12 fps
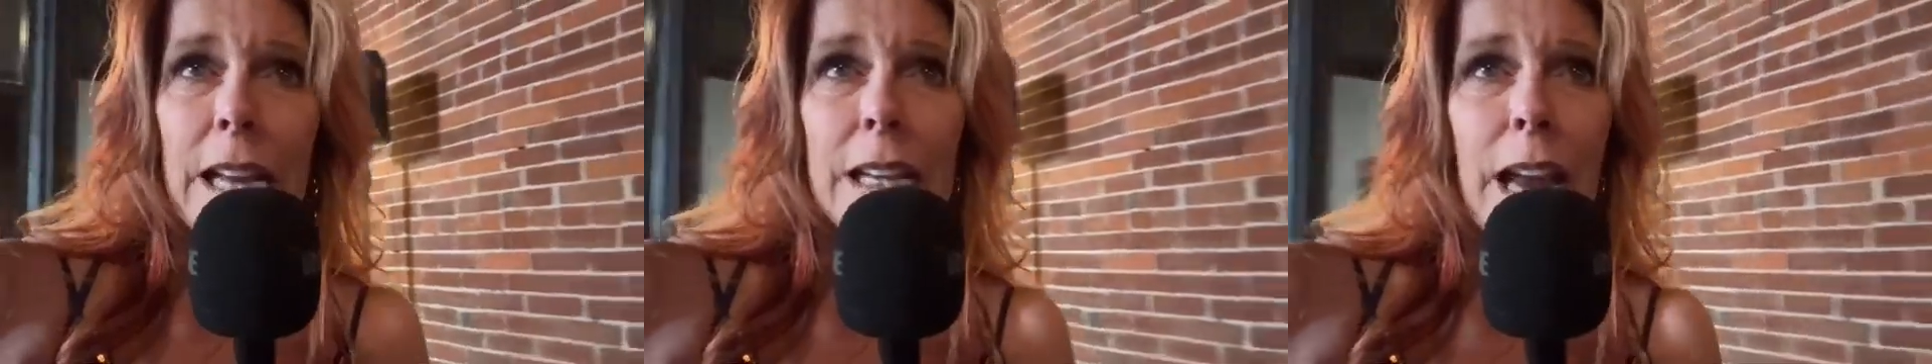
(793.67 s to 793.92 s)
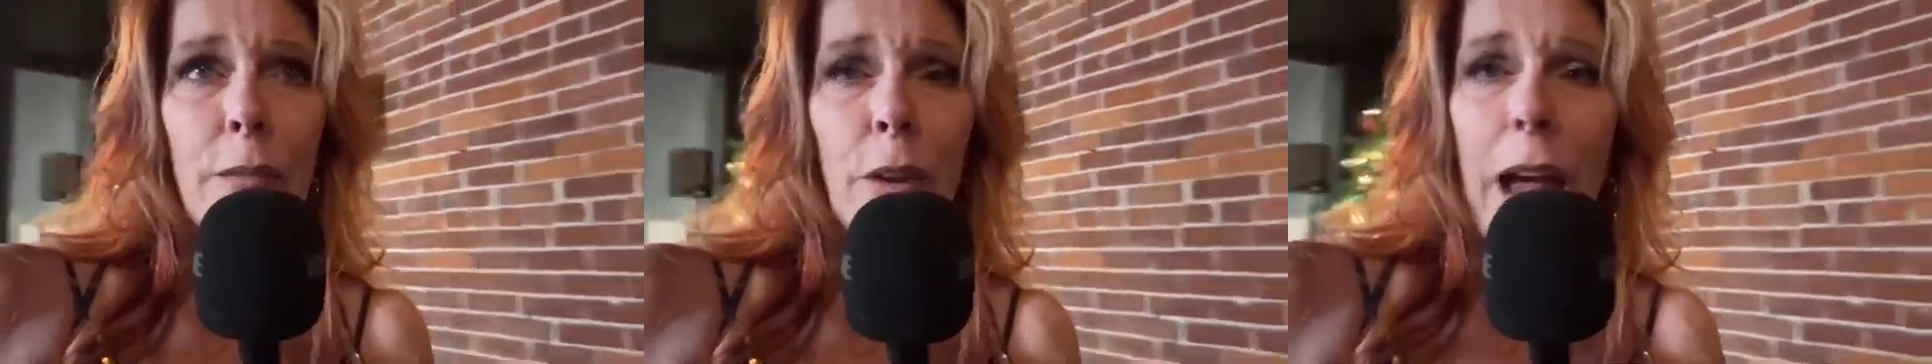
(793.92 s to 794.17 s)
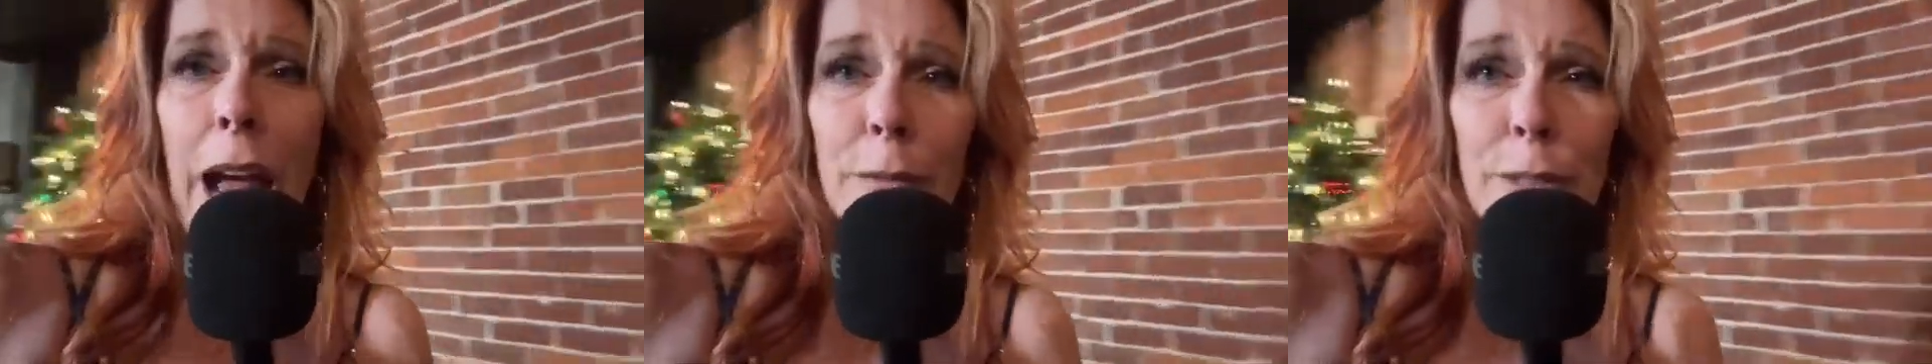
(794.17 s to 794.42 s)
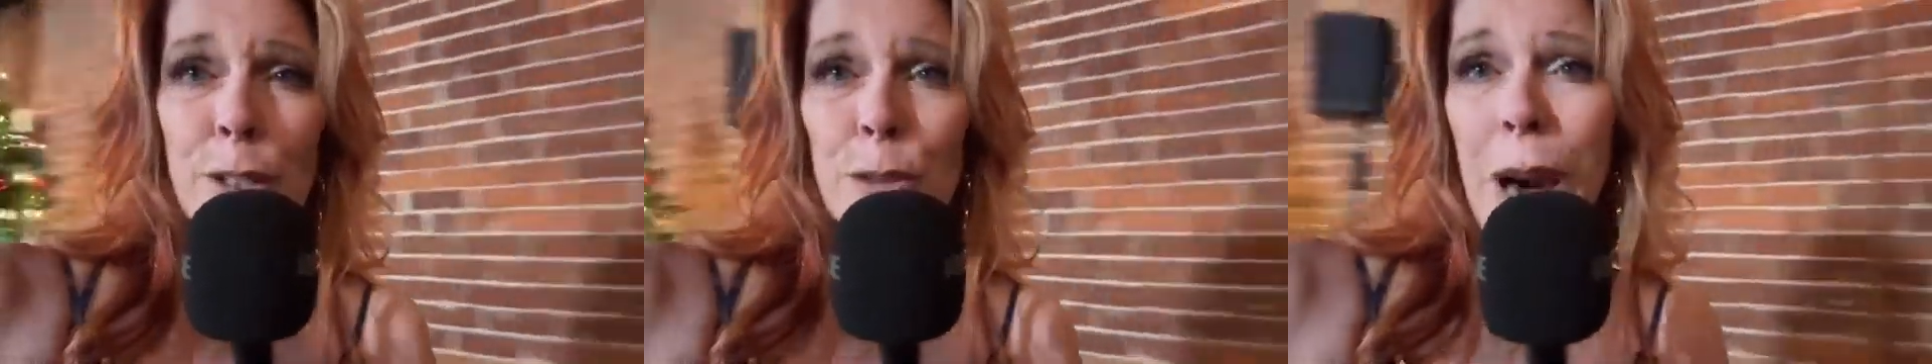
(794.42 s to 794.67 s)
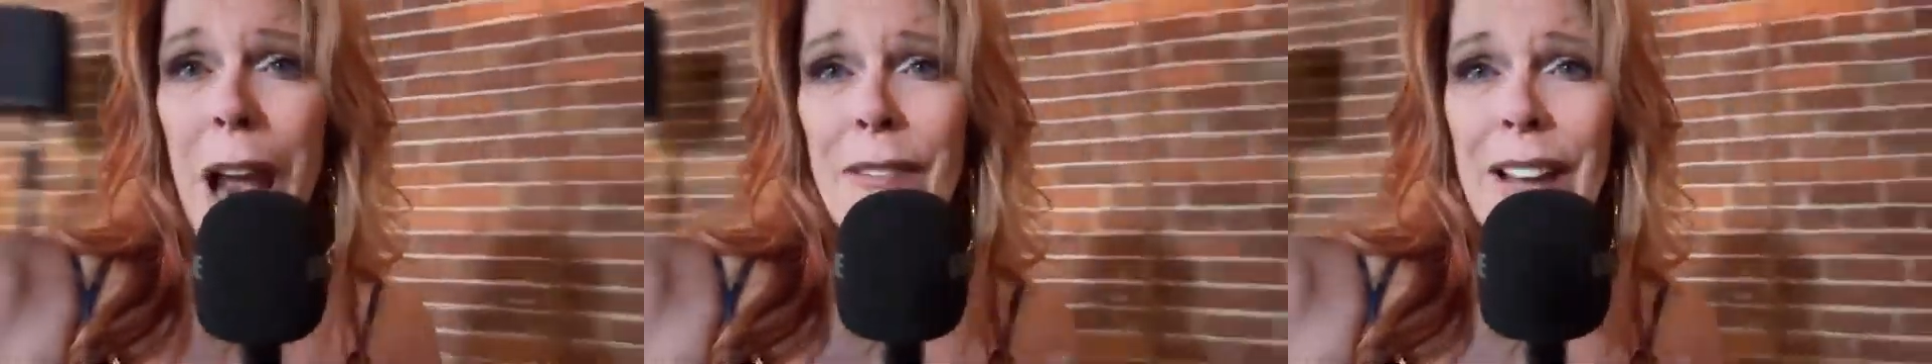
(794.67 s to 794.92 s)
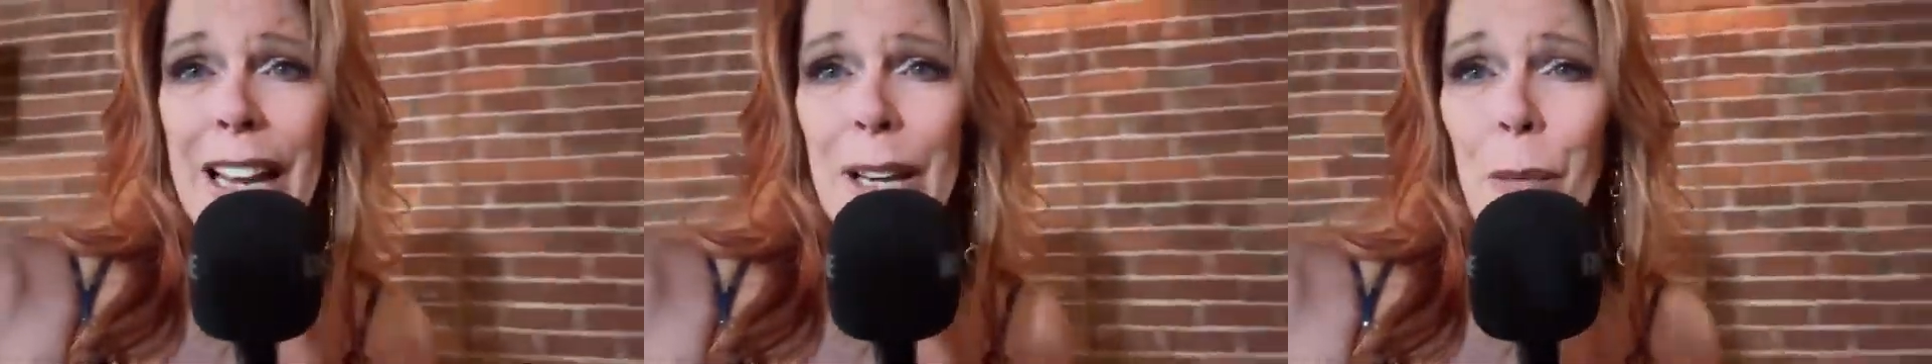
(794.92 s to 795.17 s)
and never have to
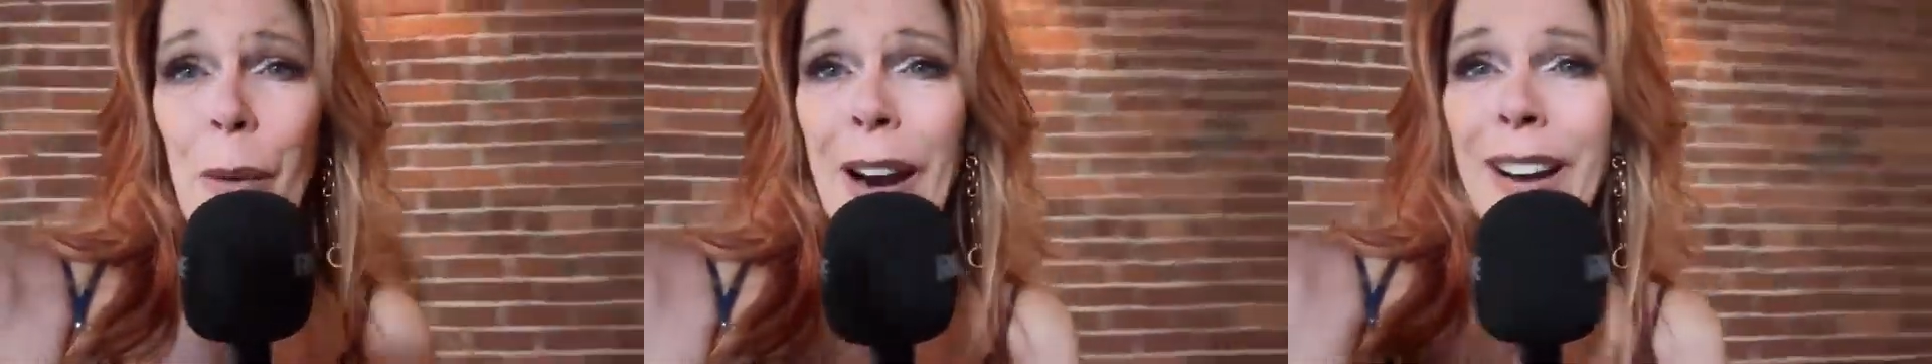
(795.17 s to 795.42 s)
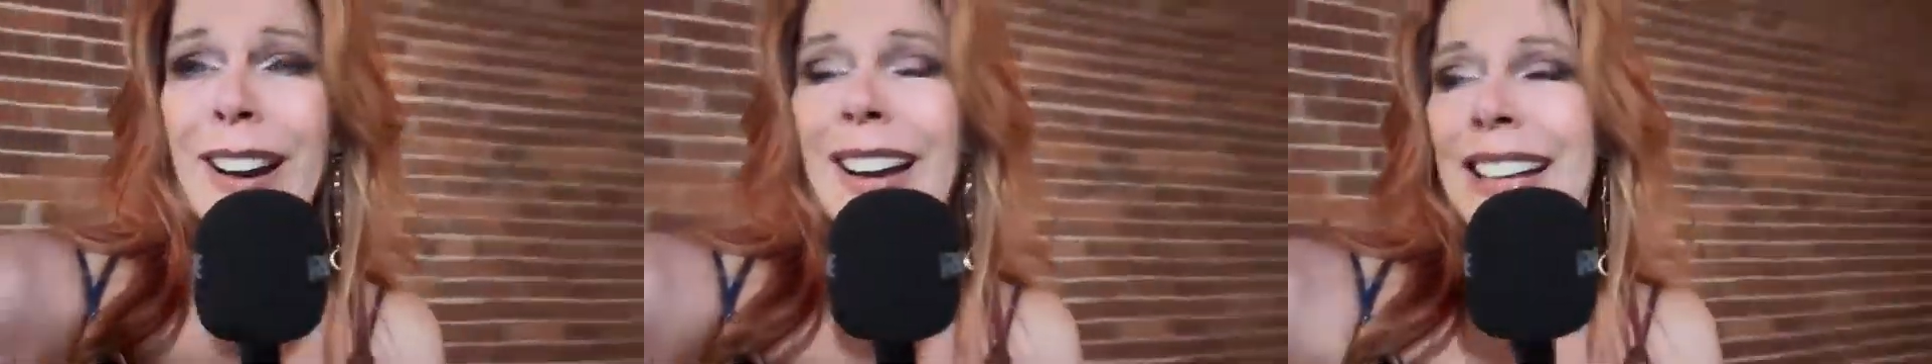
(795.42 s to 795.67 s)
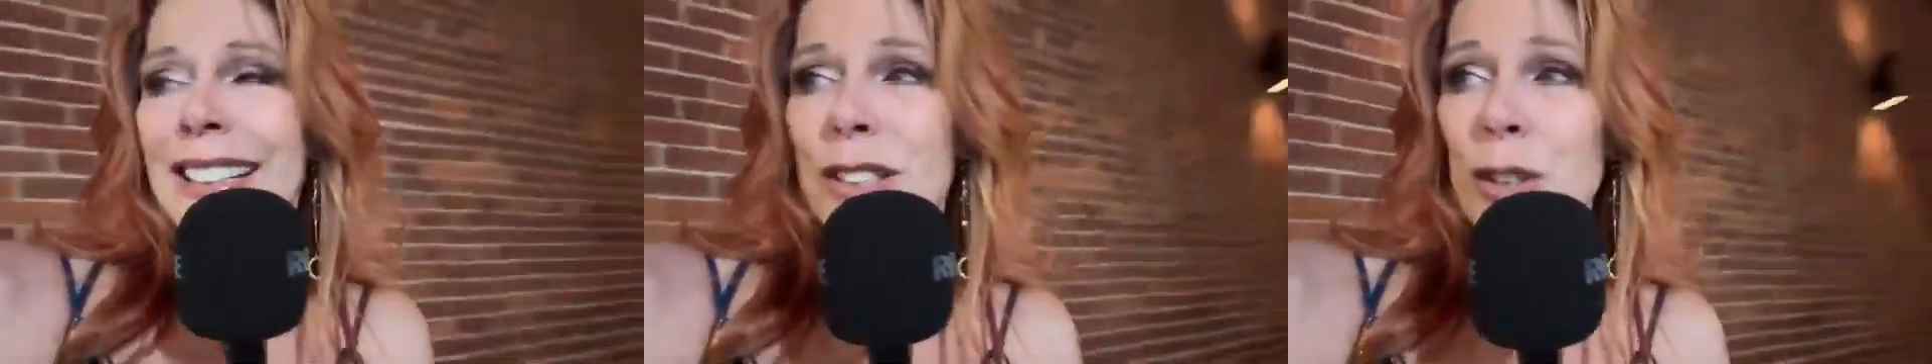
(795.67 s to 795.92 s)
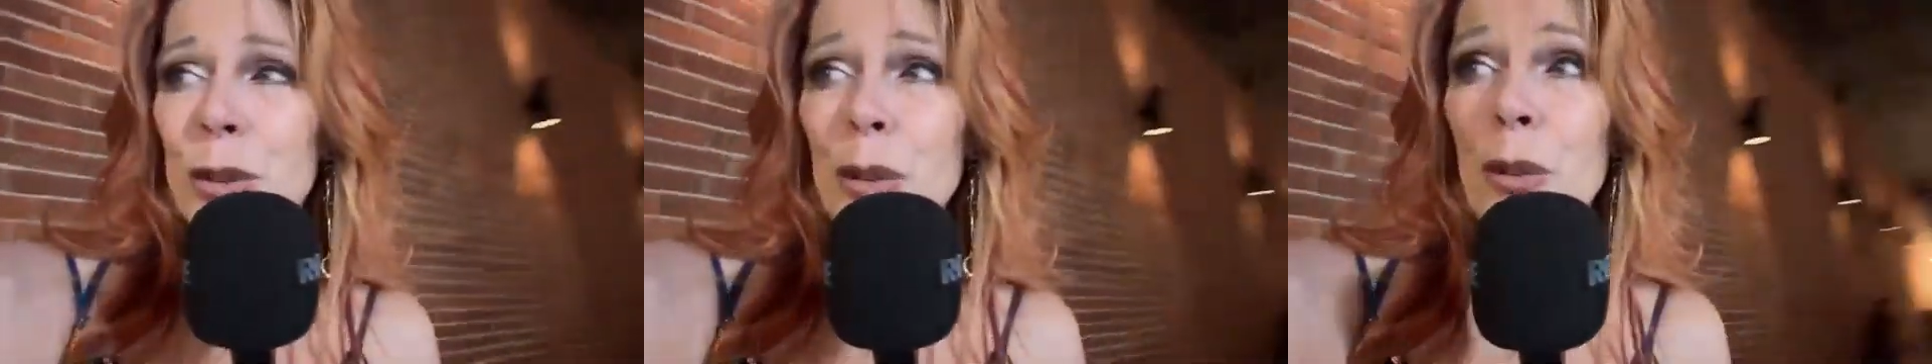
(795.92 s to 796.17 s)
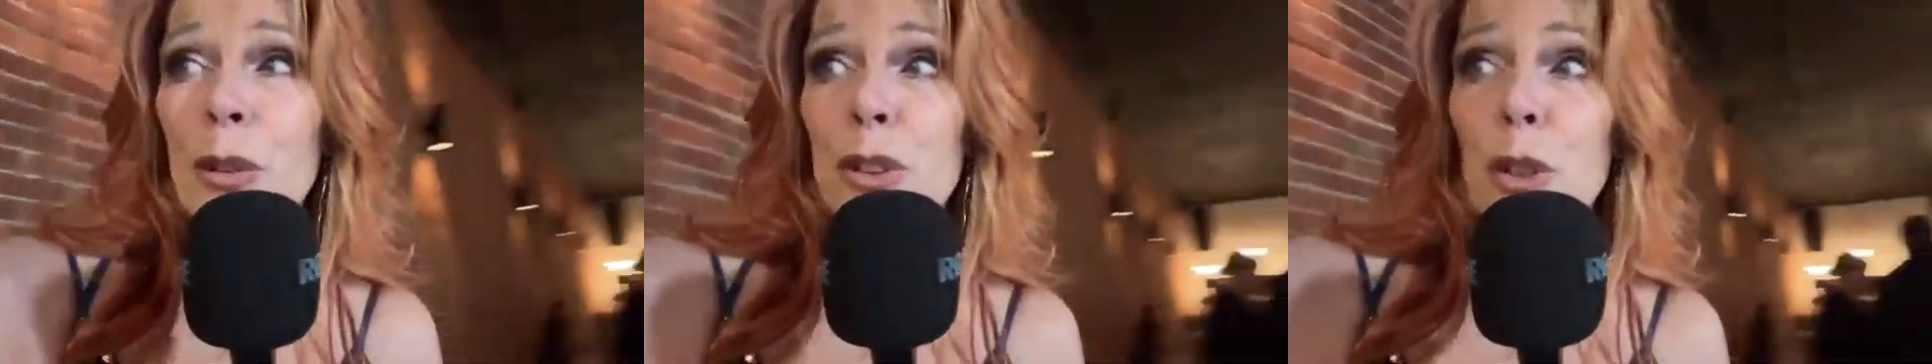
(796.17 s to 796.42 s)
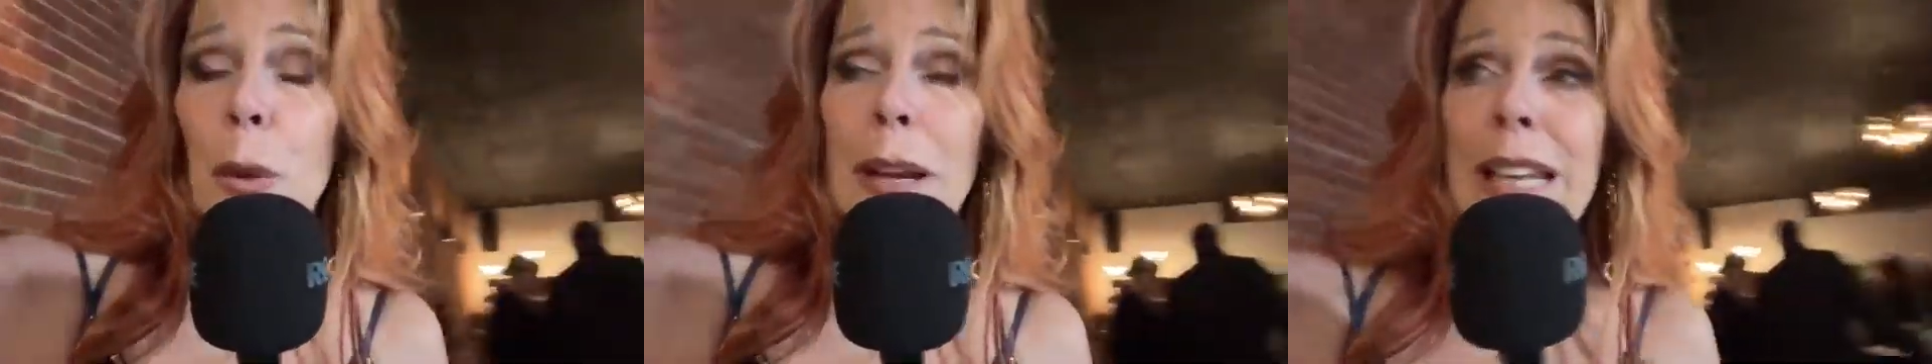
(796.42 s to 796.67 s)
drive anywhere
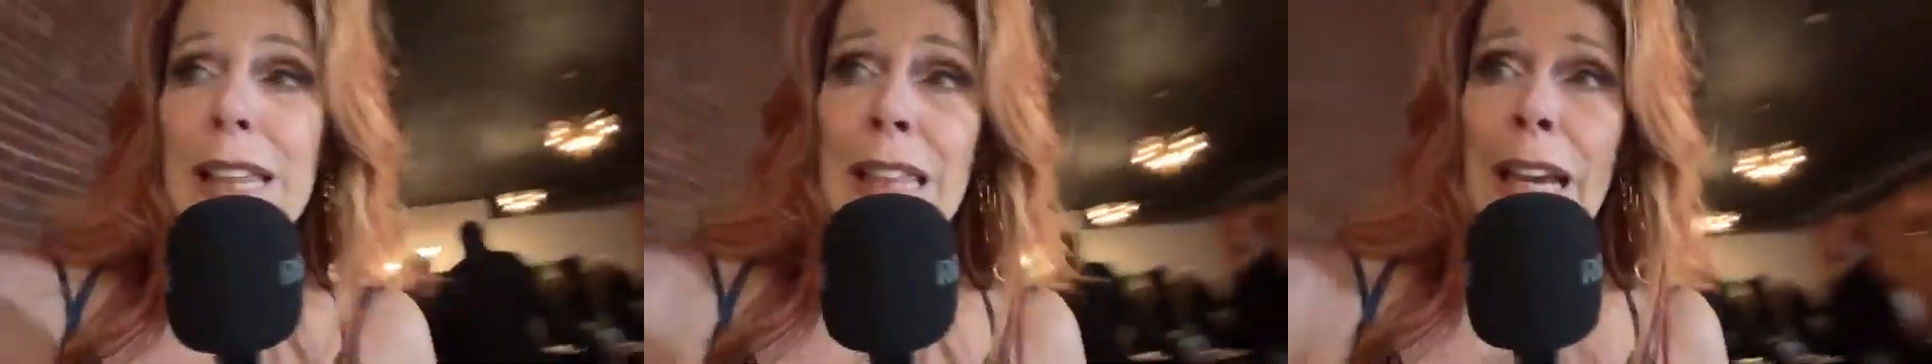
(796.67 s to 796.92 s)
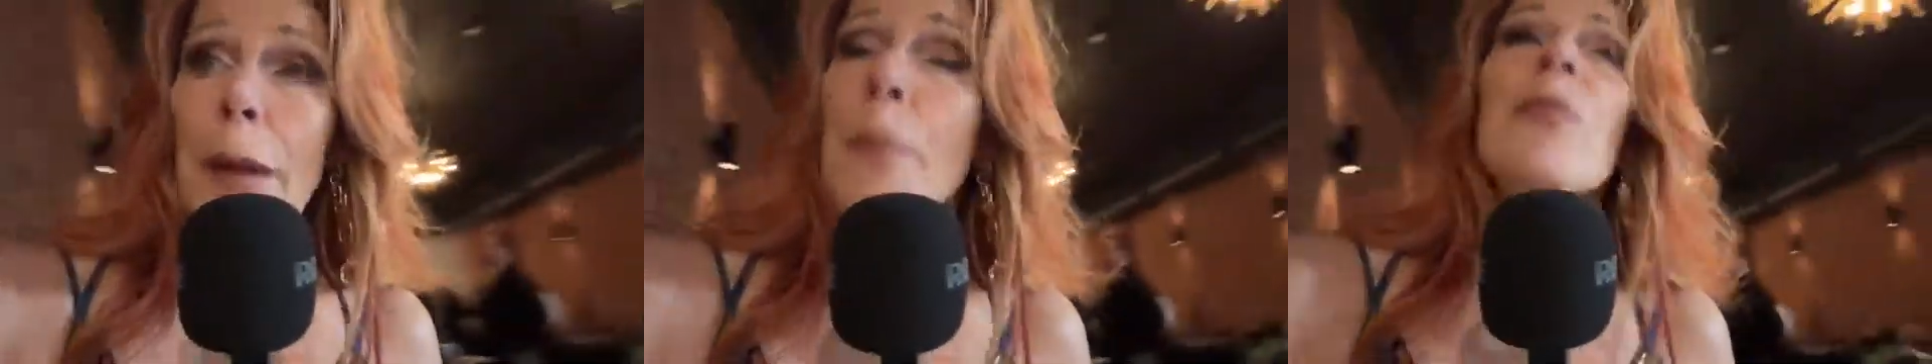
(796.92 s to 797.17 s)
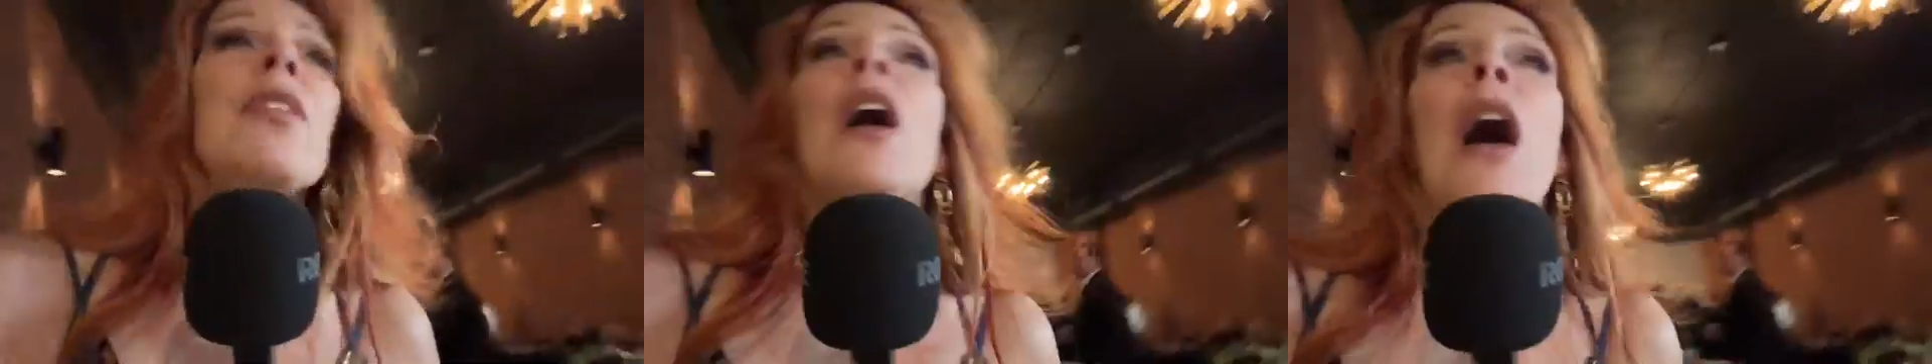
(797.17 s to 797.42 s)
to do anything.